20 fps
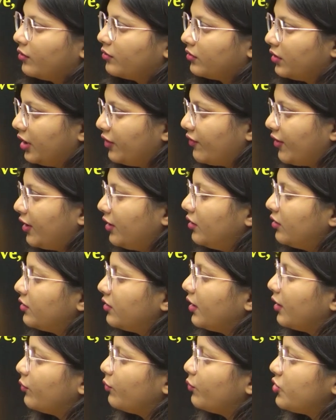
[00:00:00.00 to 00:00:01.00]
given,
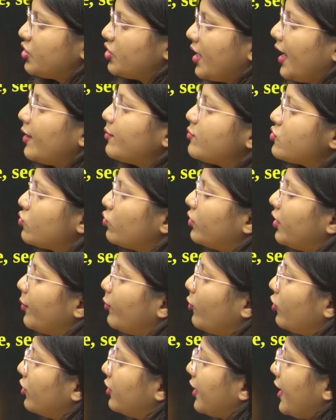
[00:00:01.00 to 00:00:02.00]
that which aims to
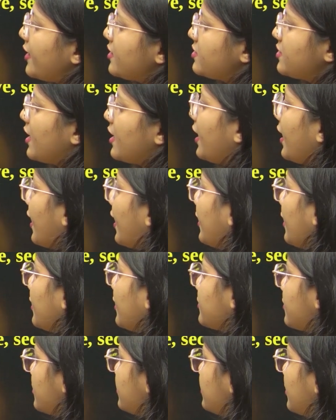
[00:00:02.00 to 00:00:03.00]
democratize AI
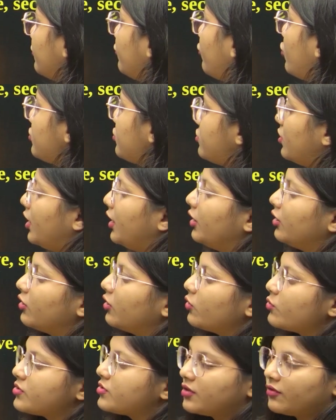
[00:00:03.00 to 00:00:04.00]
access, foster
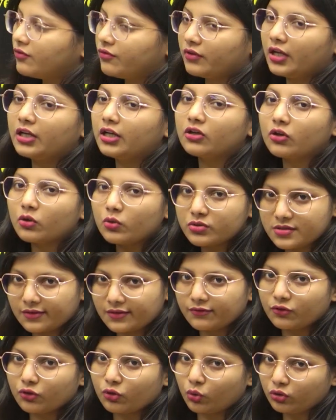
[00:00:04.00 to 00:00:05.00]
inclusive
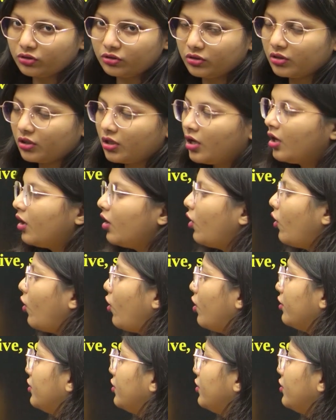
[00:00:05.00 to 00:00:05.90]
growth or